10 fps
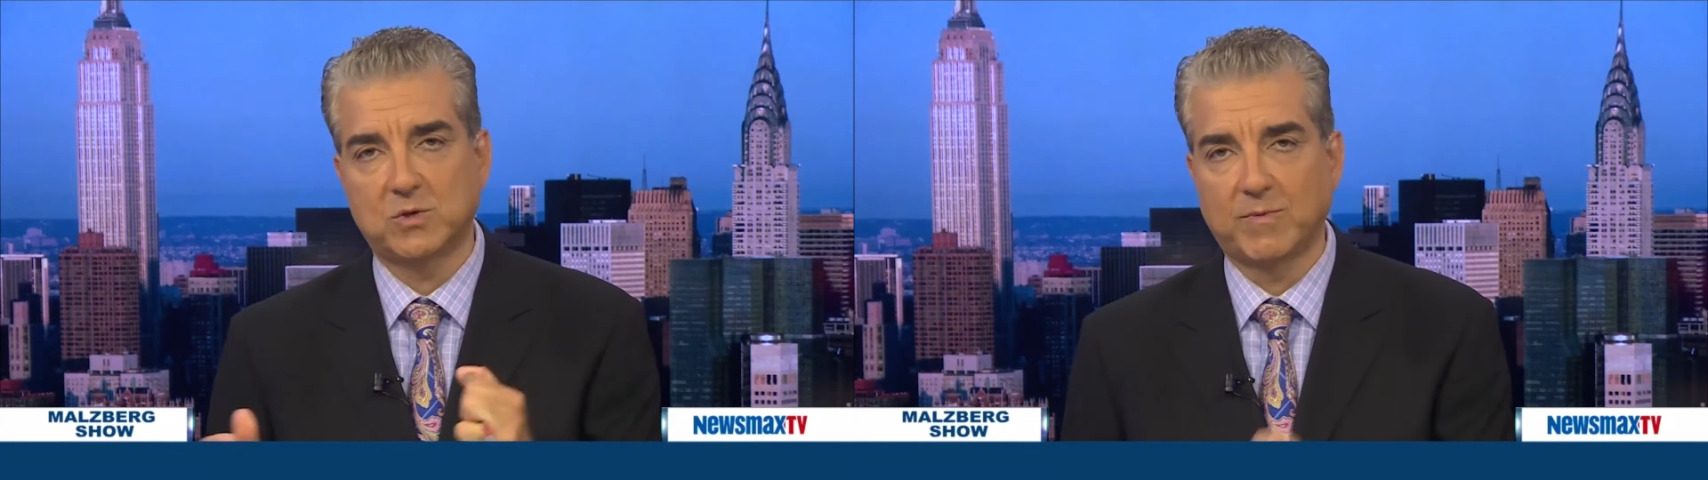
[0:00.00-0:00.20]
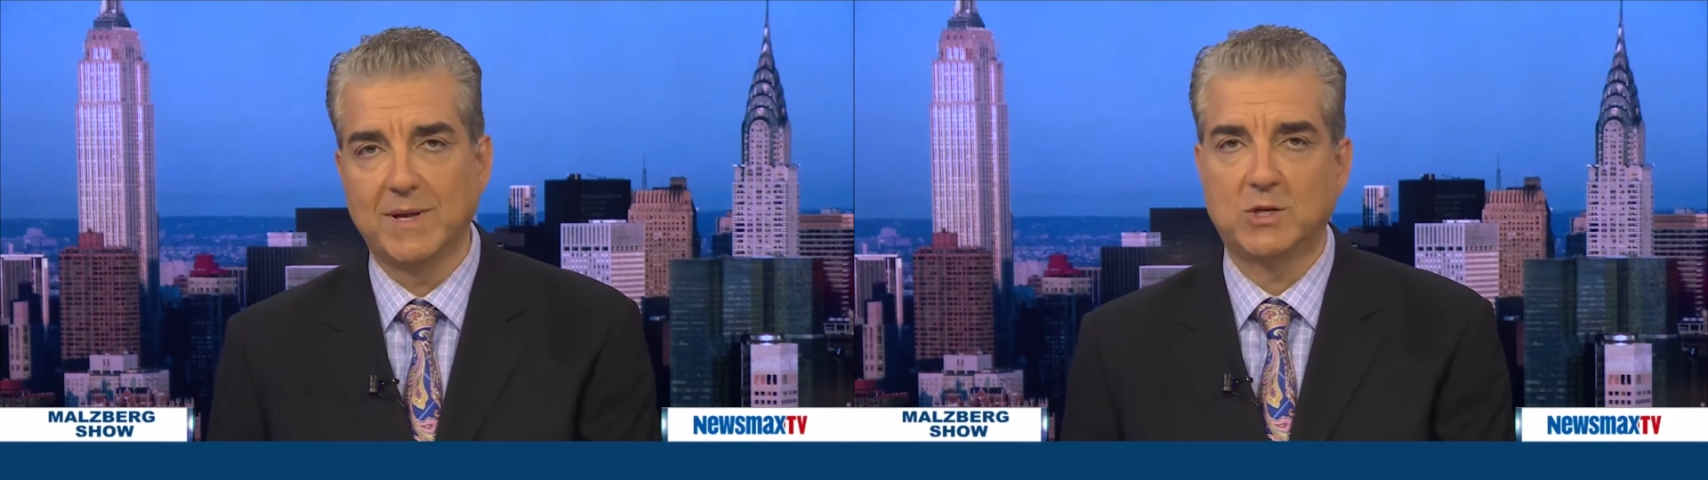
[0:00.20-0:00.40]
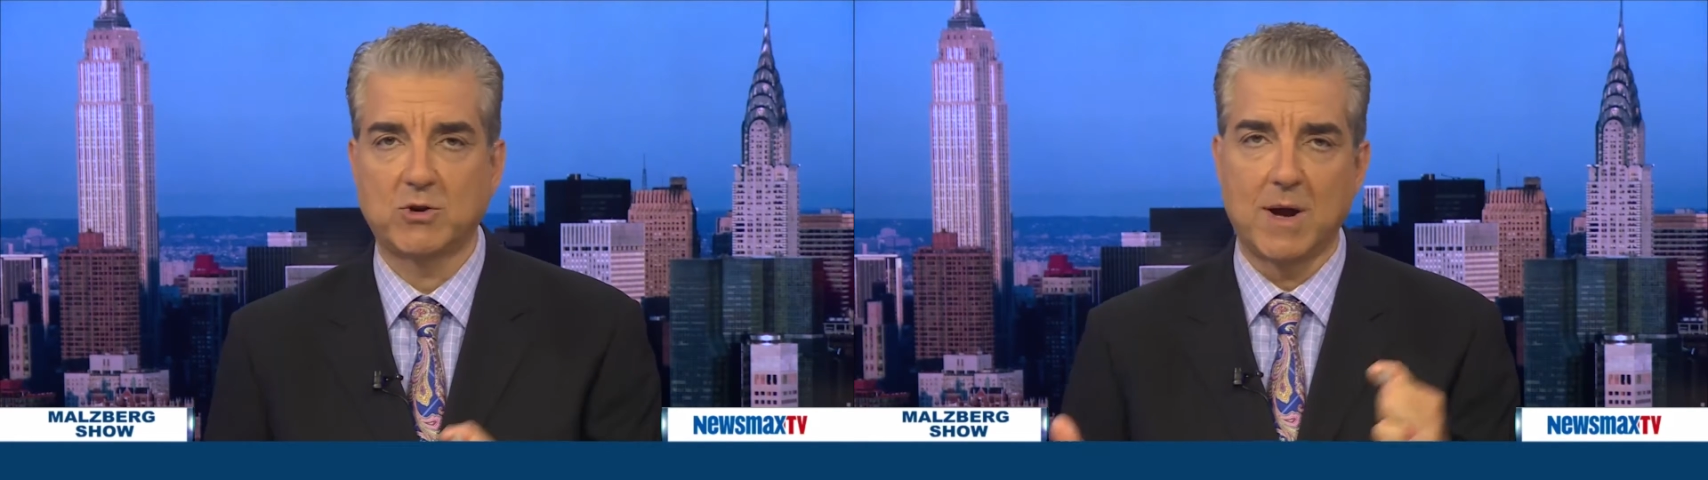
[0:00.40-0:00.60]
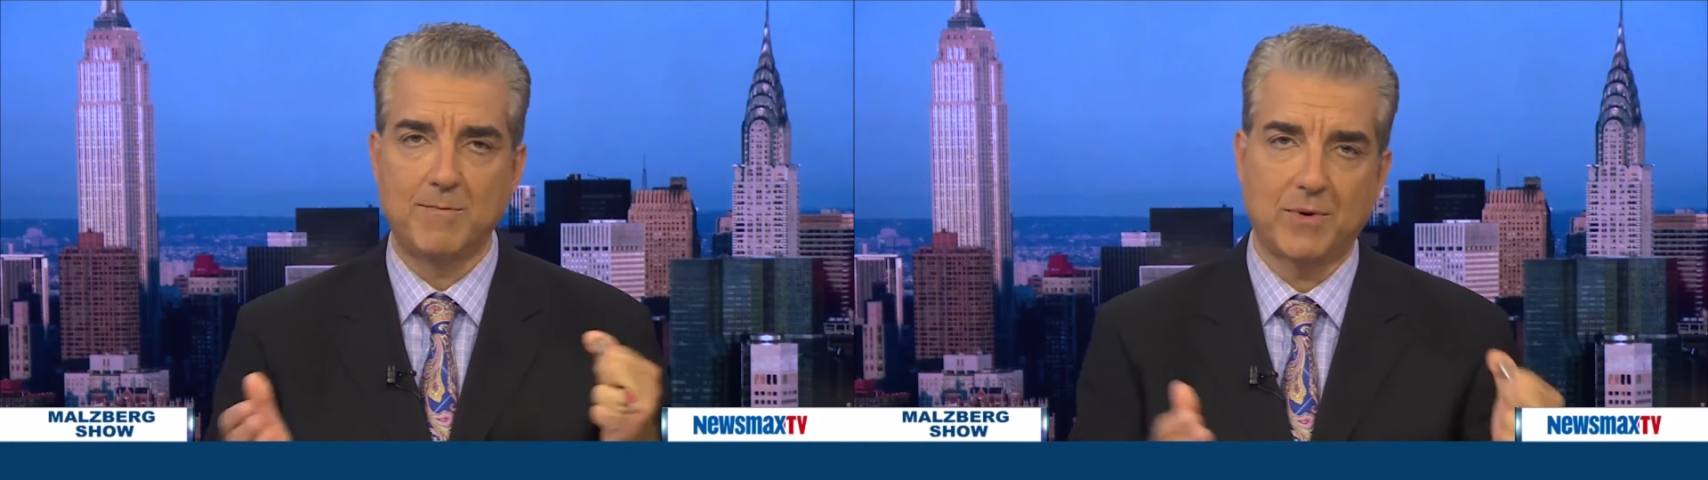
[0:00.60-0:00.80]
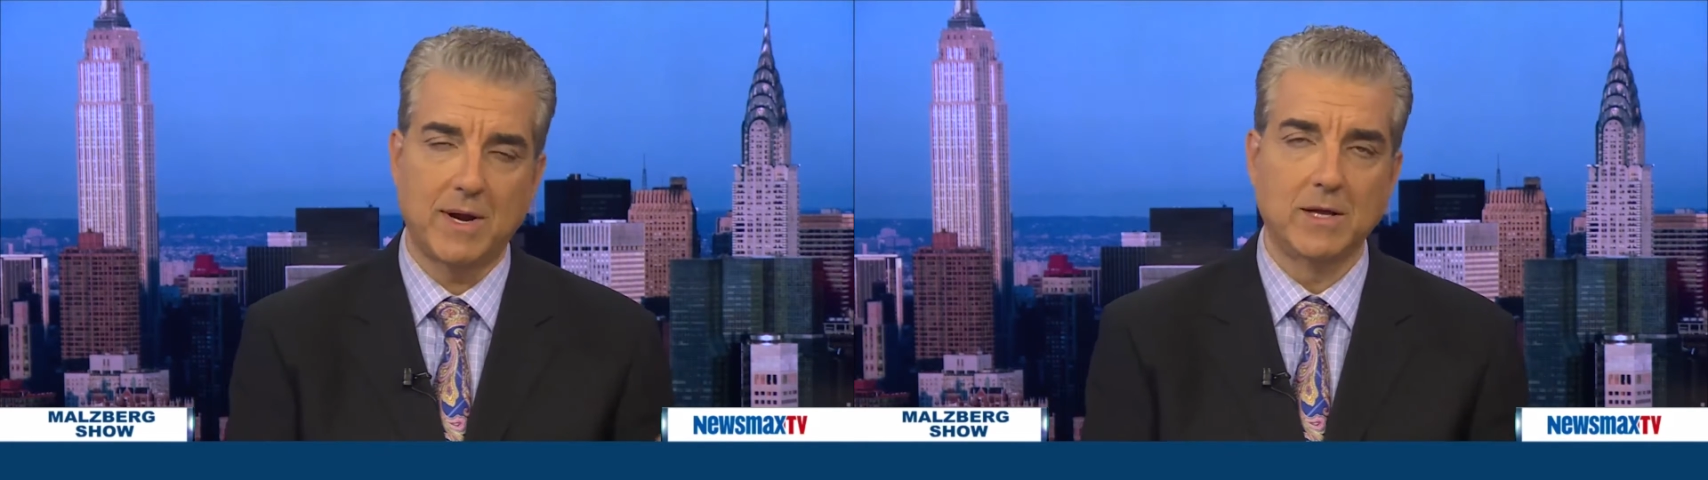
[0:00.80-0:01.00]
be it Trump
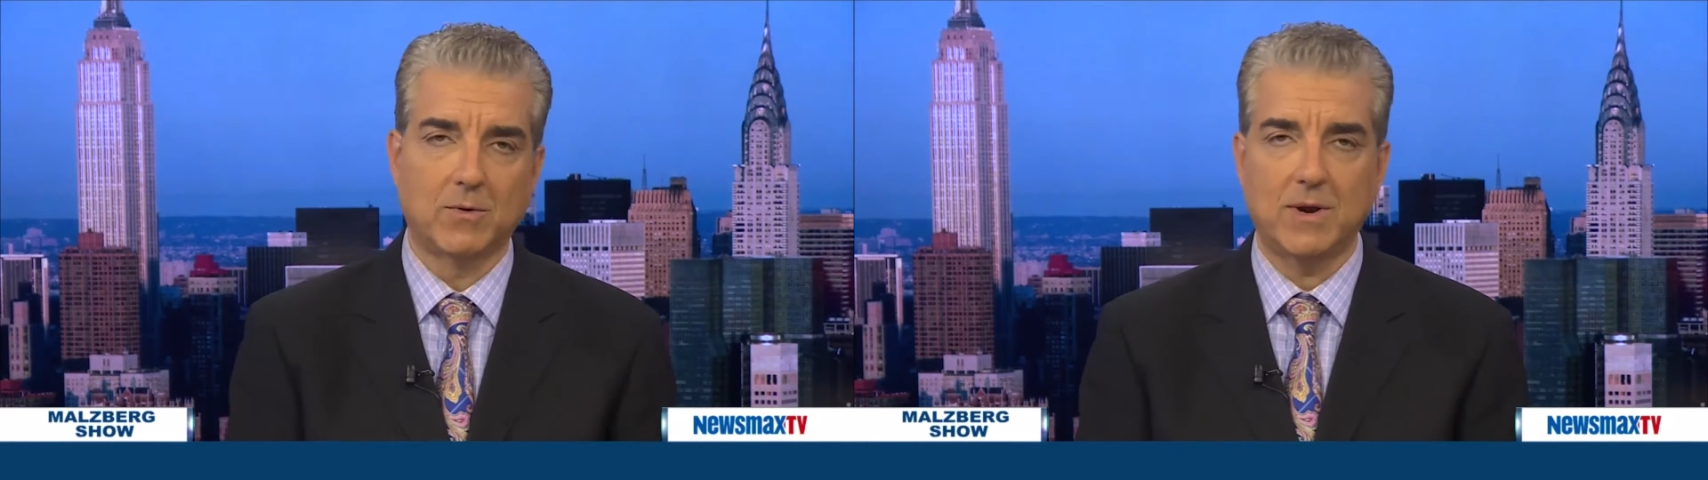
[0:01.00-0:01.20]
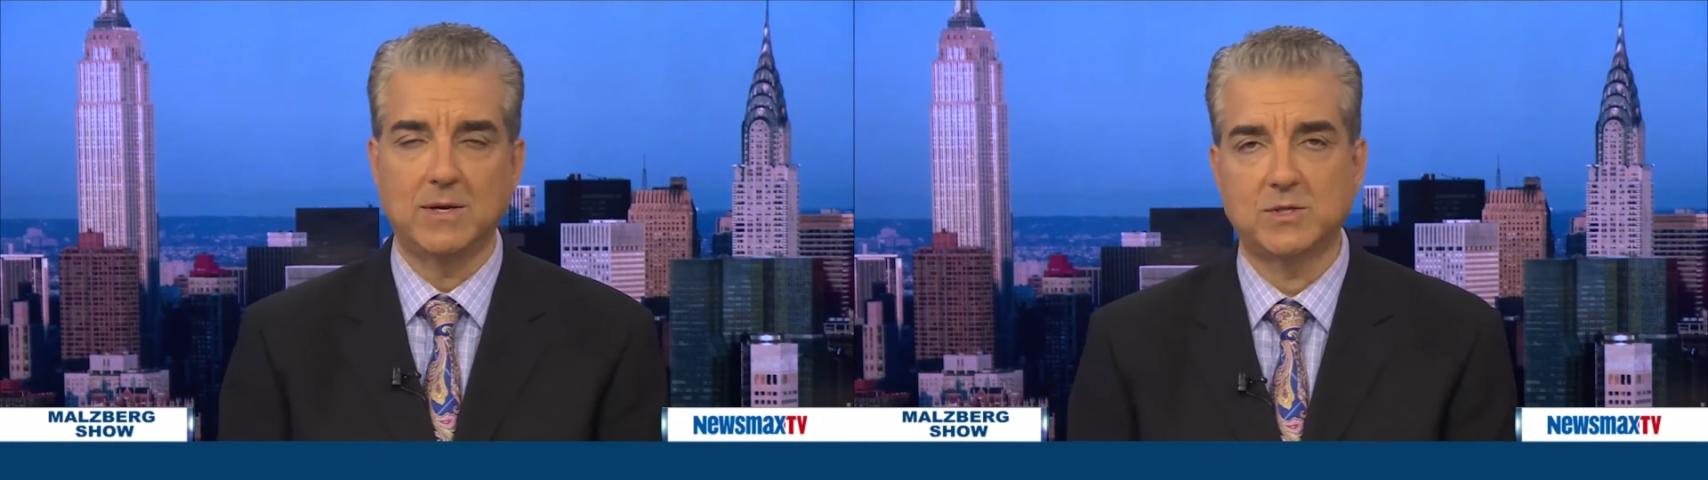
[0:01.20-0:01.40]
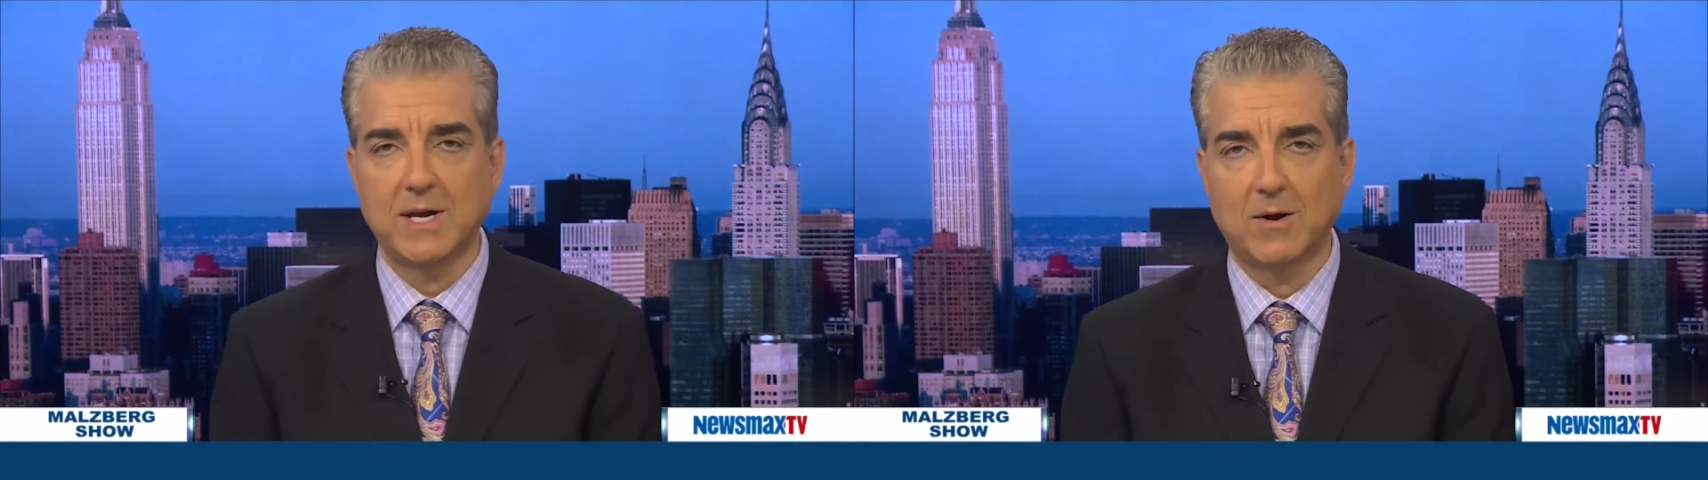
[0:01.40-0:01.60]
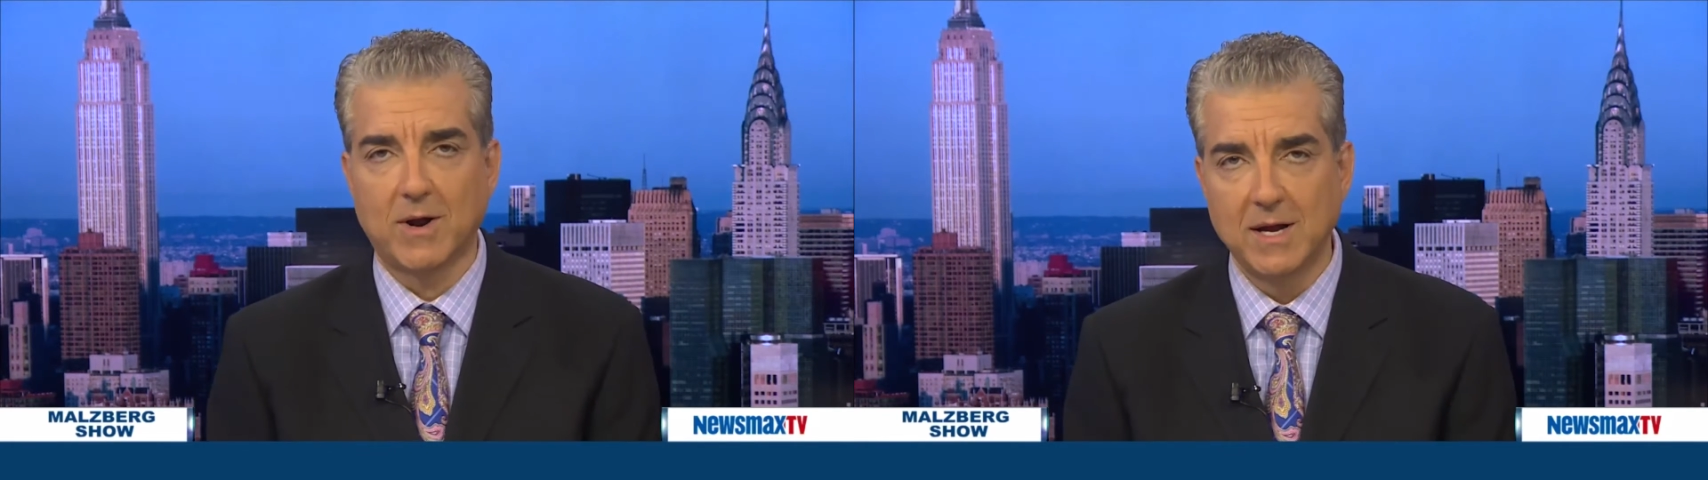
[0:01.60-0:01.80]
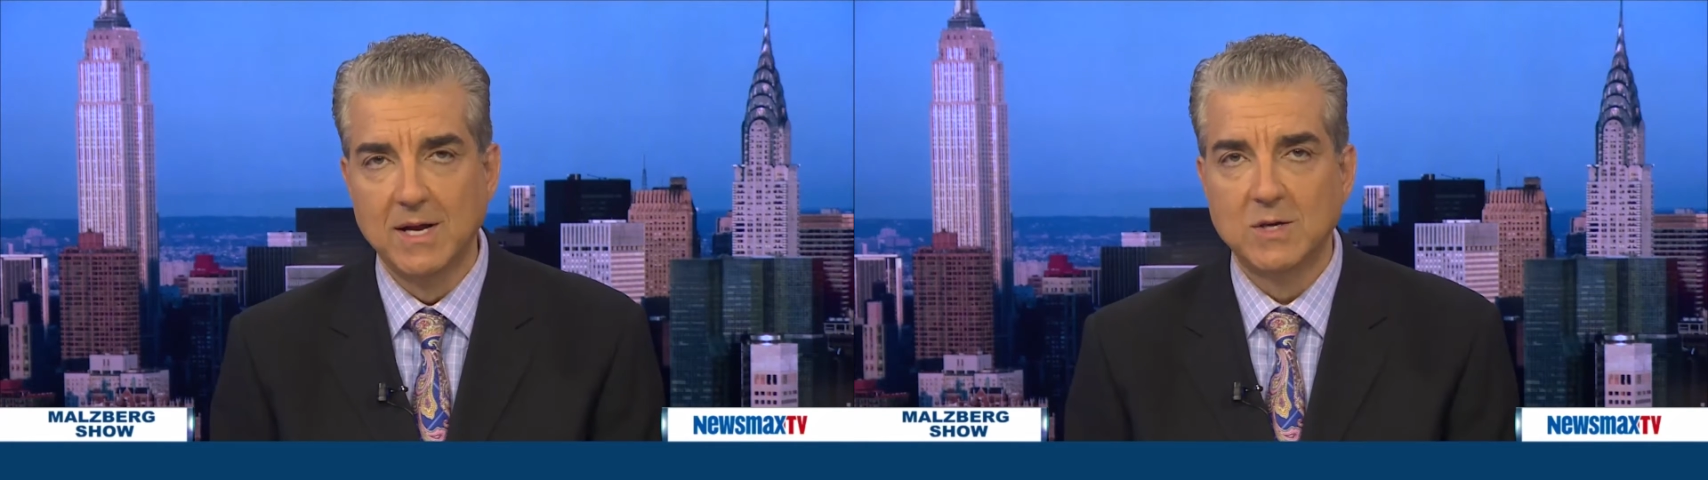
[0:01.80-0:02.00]
or Hillary, etc.